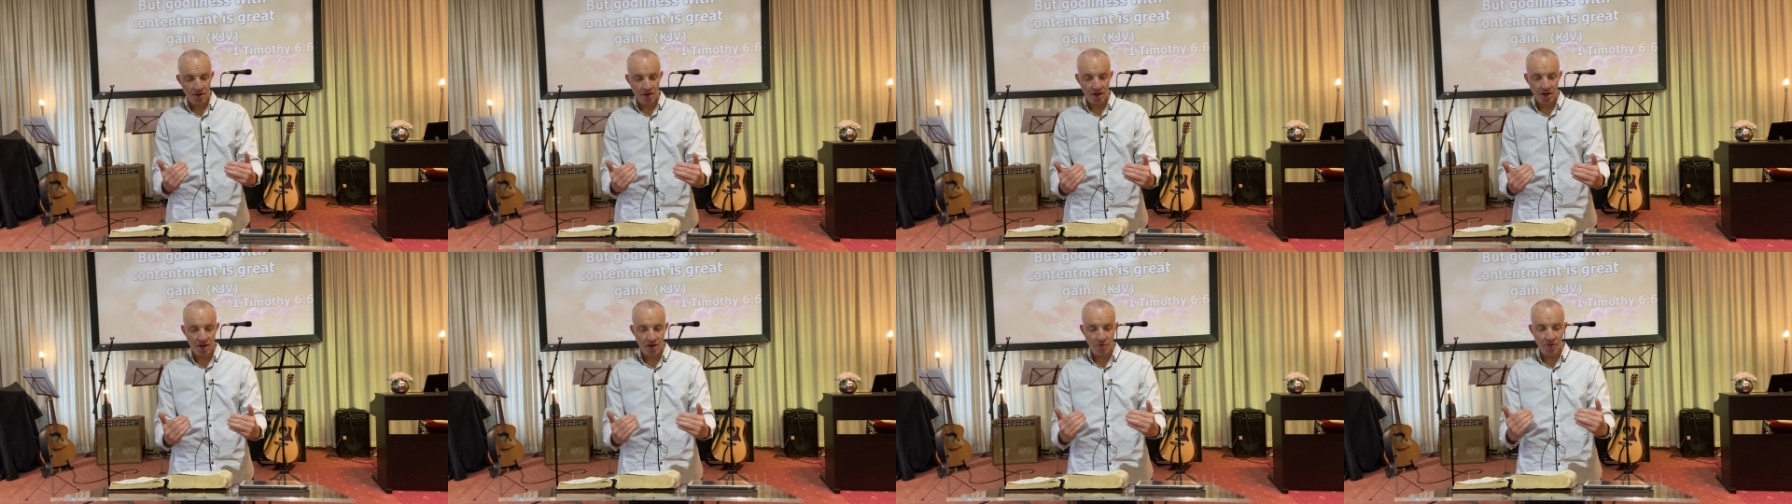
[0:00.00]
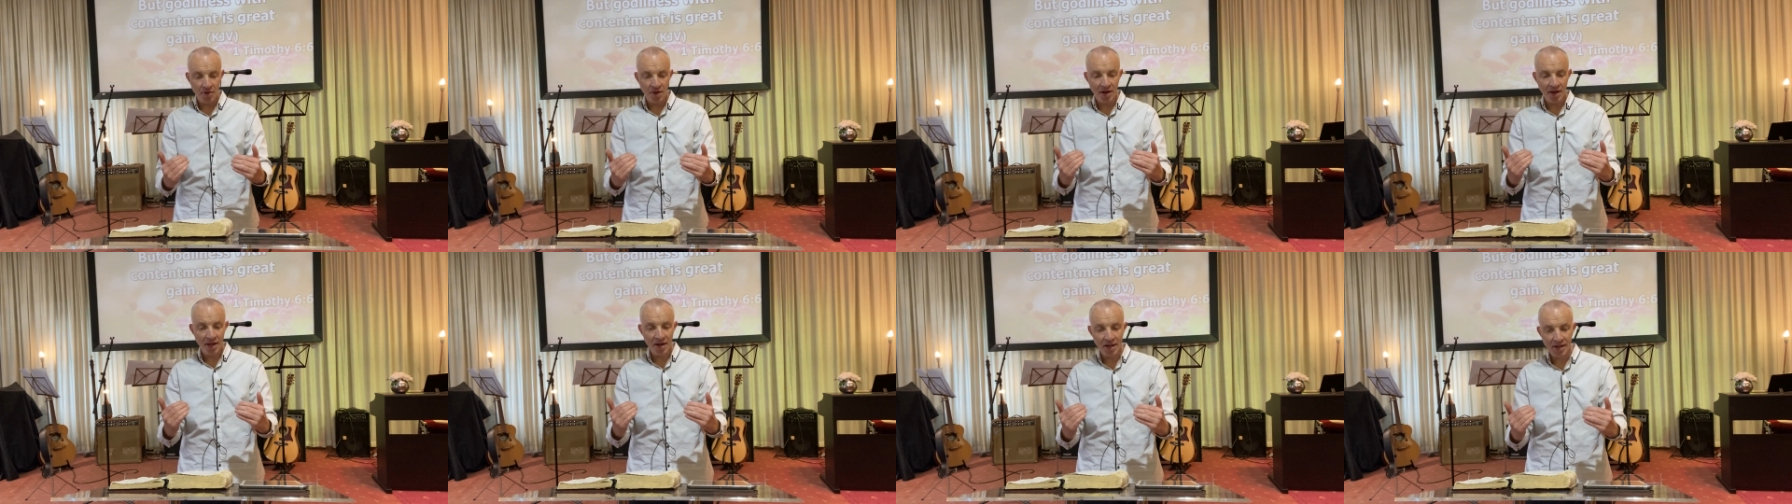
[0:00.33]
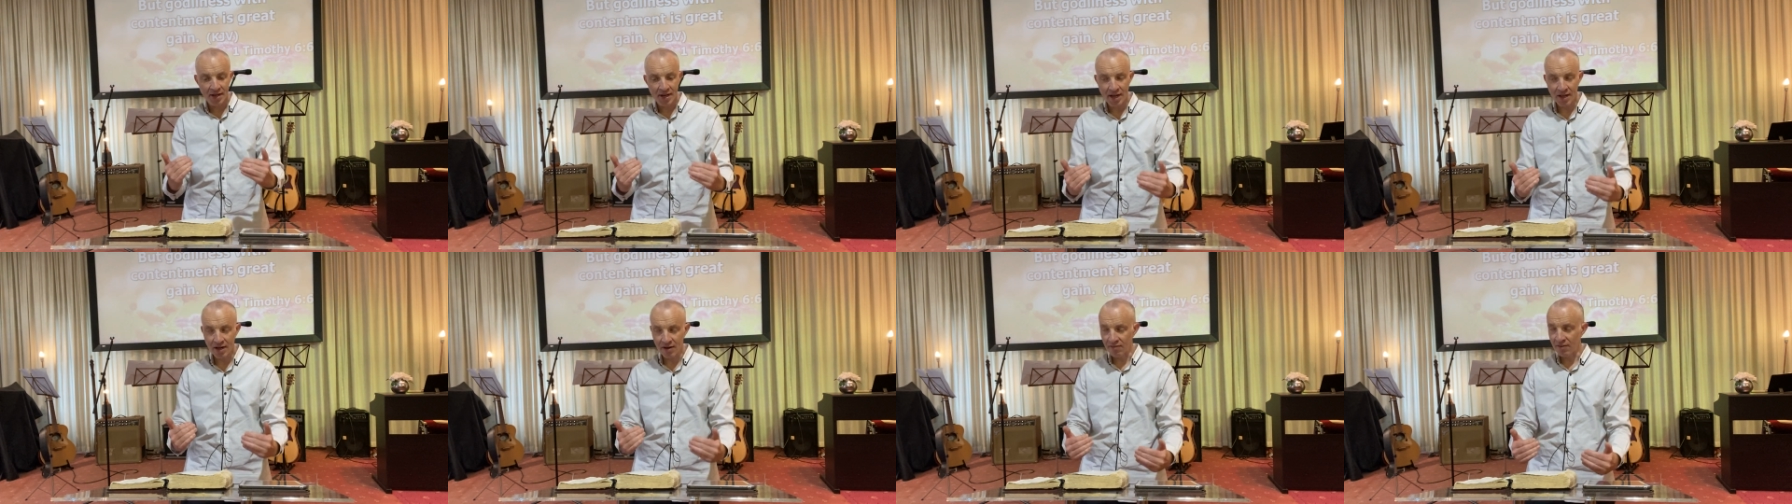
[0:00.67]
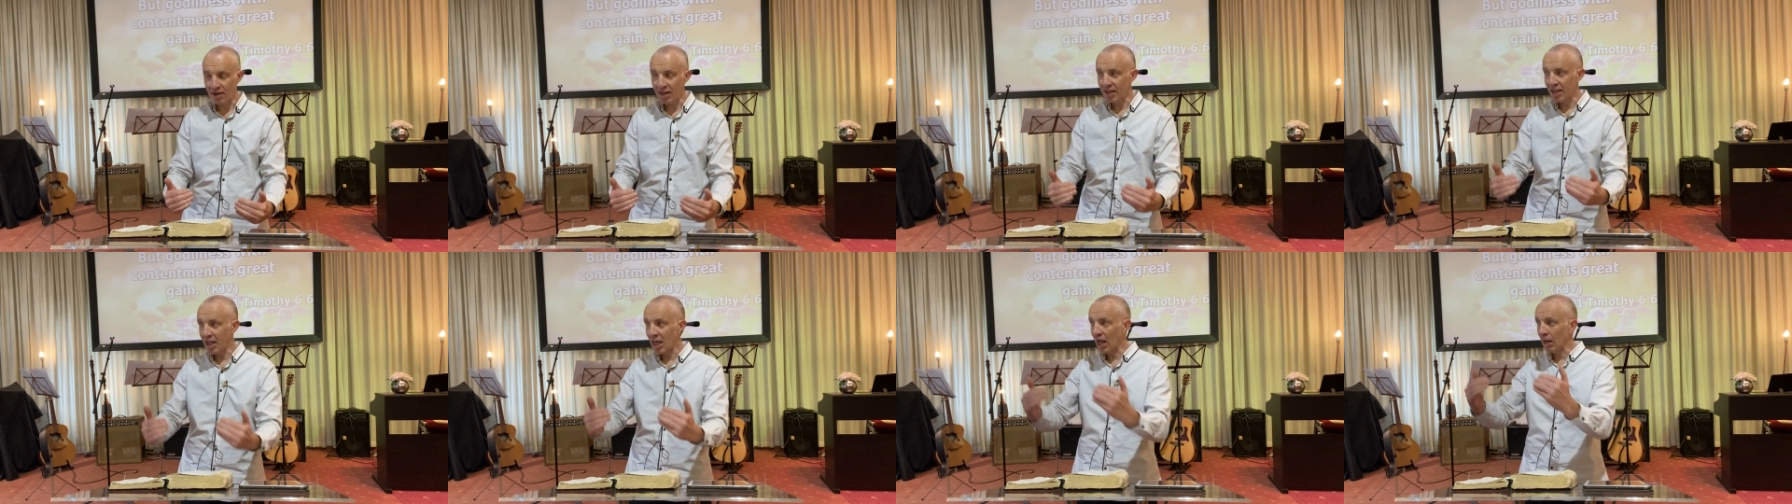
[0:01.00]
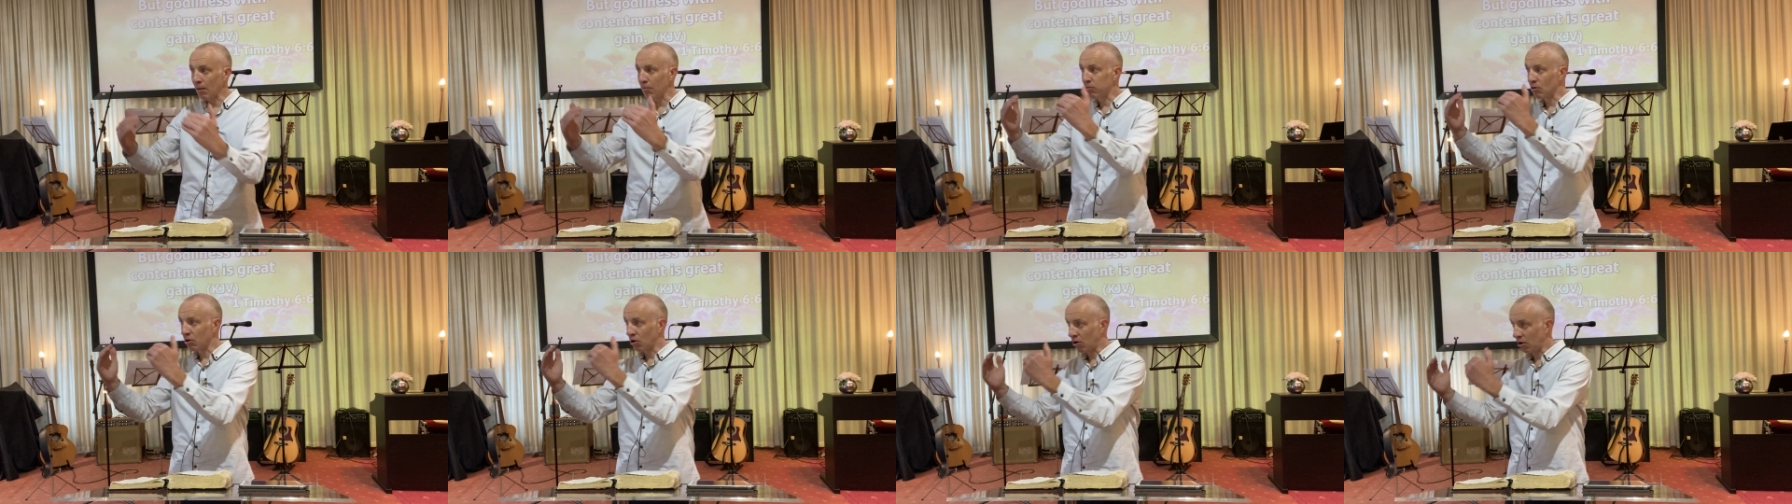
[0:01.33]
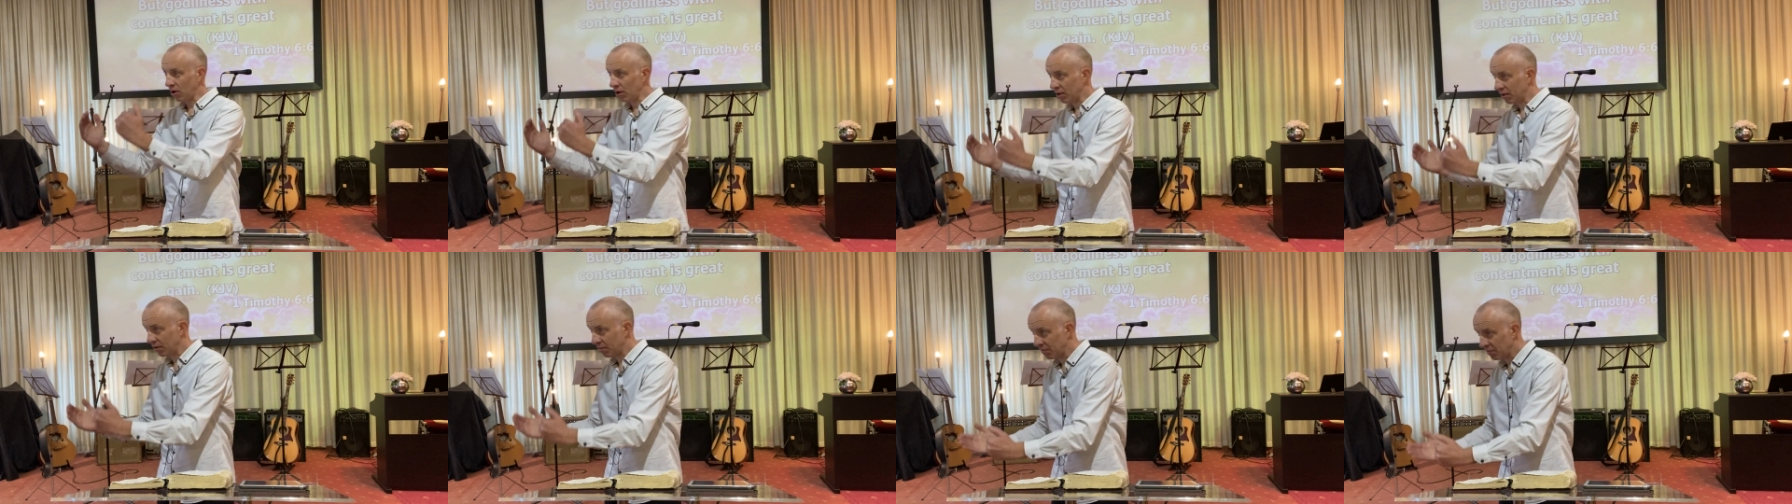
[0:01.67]
you know, you need to kind of like help
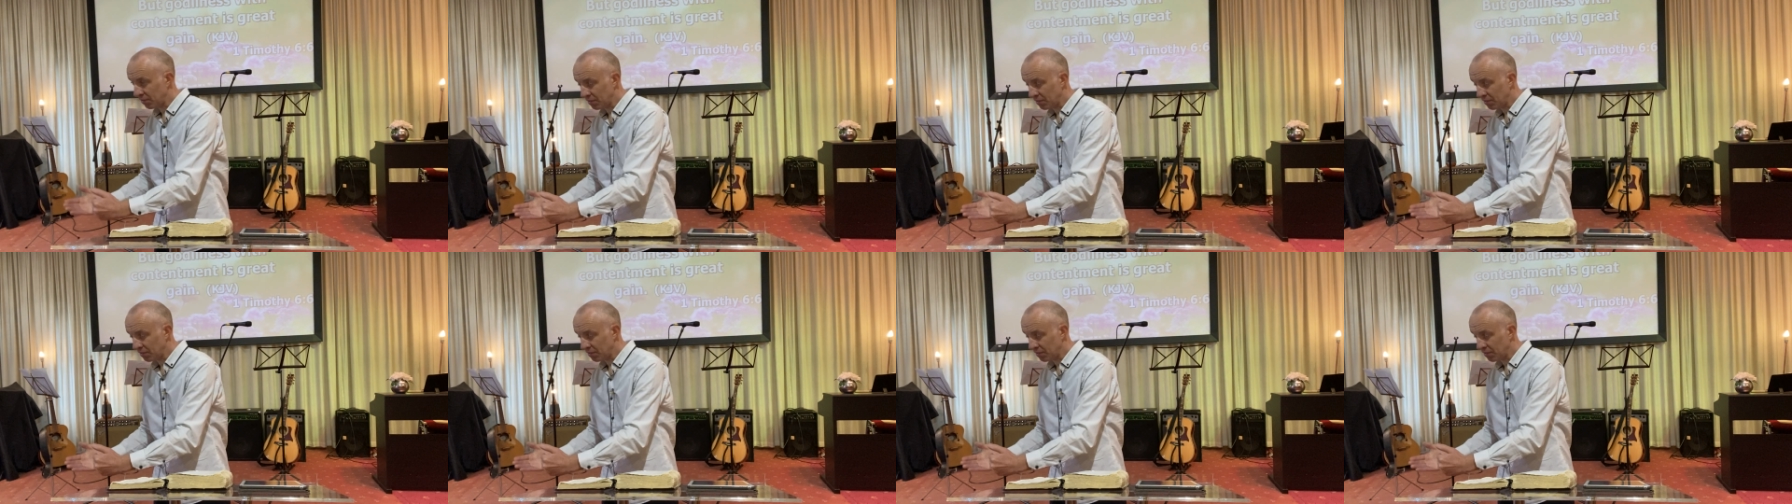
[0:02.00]
God.